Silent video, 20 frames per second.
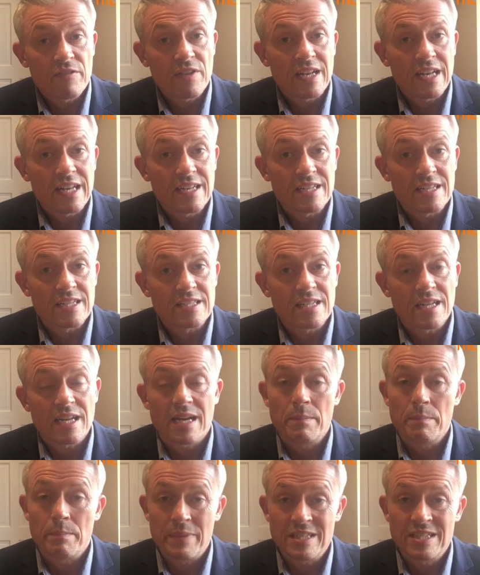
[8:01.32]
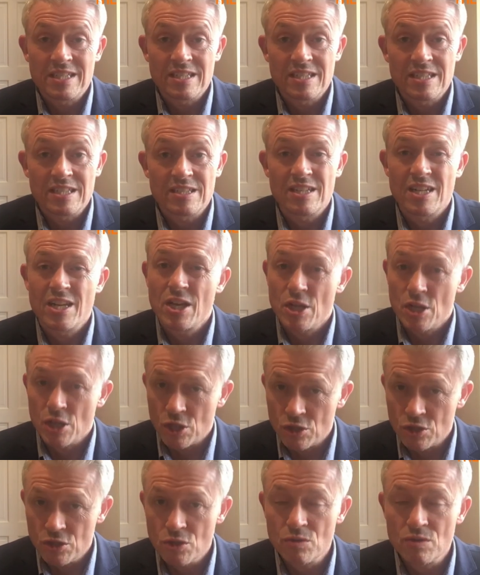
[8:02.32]
feeling is businesses,
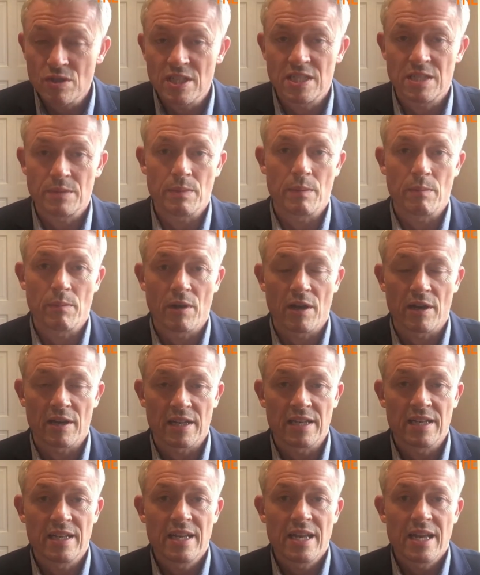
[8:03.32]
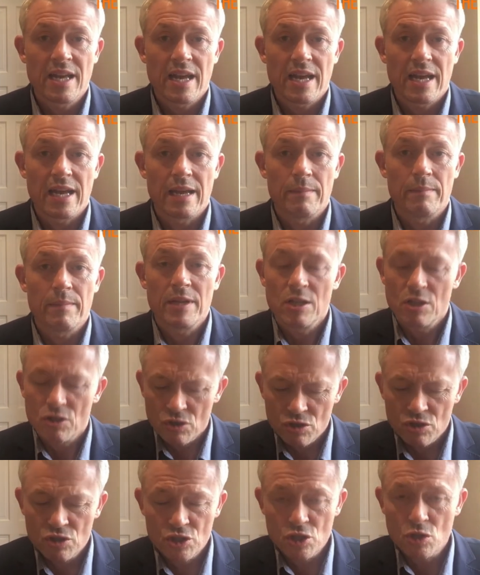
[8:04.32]
you do need to be blogging.
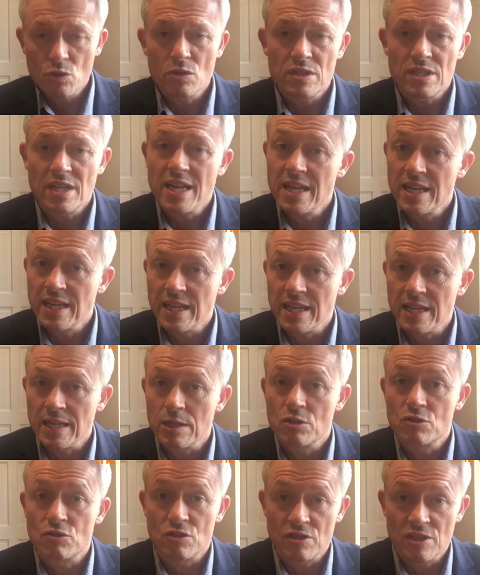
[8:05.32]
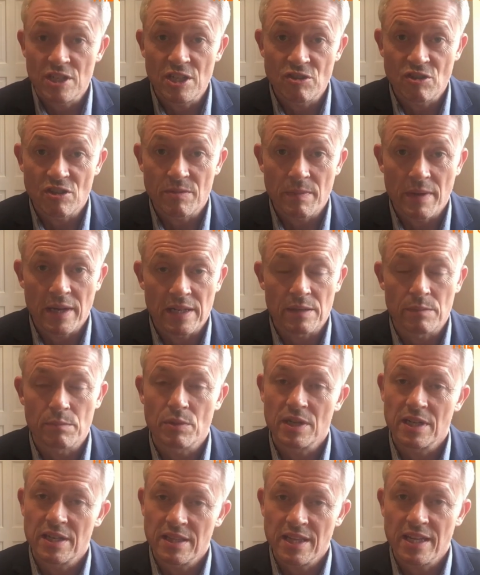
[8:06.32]
Do it in a strategic manner,
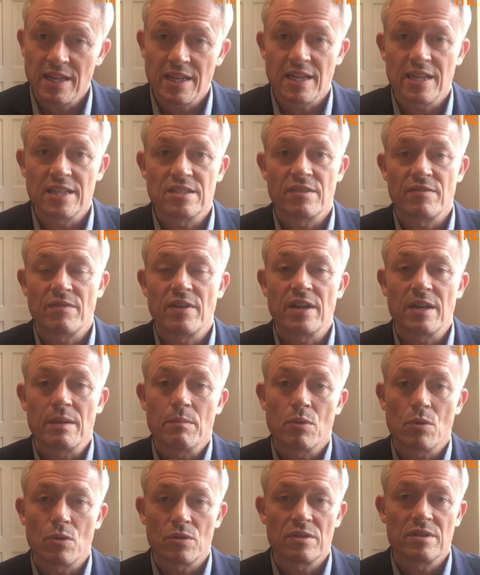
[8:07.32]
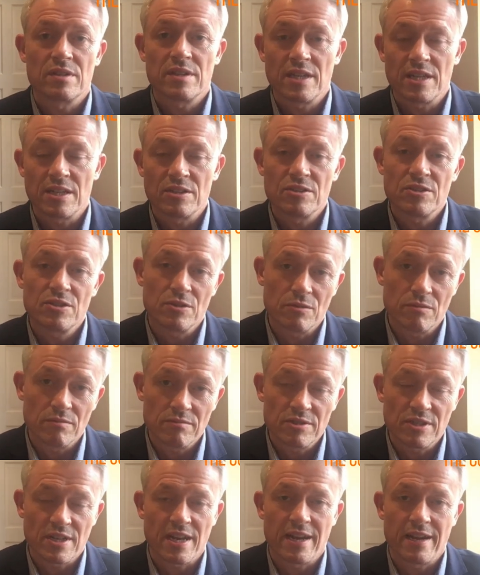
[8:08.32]
but I think it's a very important thing
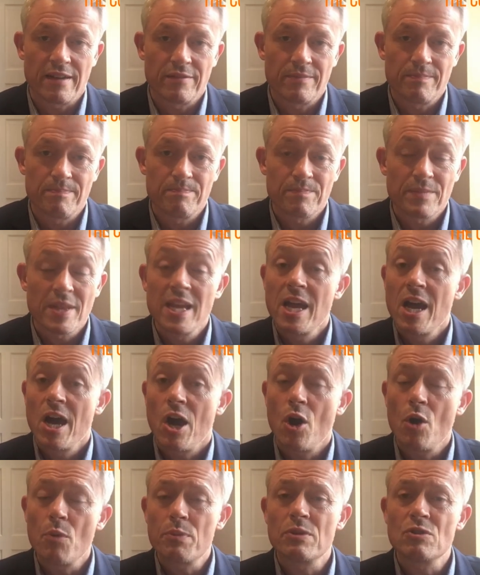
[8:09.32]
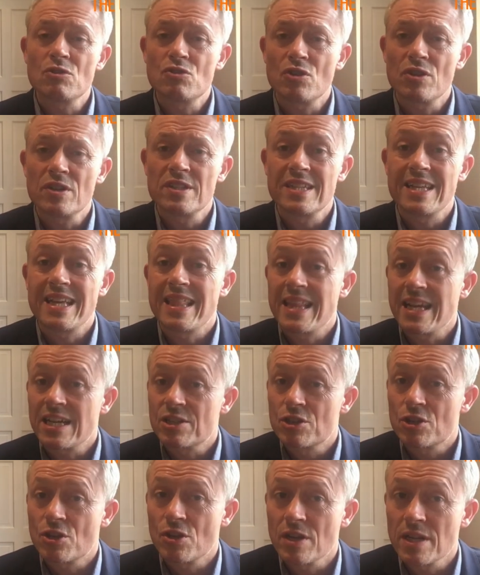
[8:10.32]
to have. I hope you enjoyed
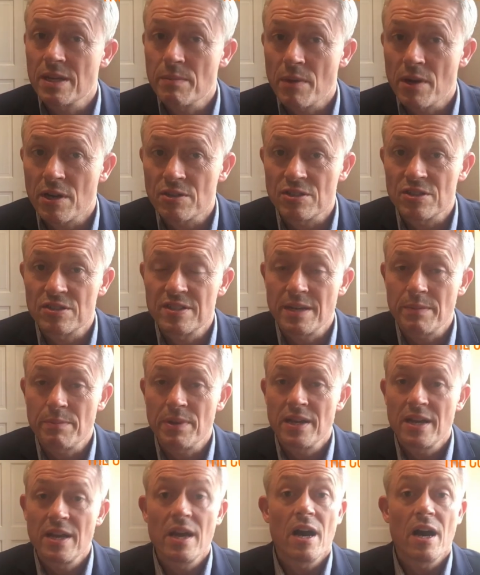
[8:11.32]
that Curly Marketer Tip.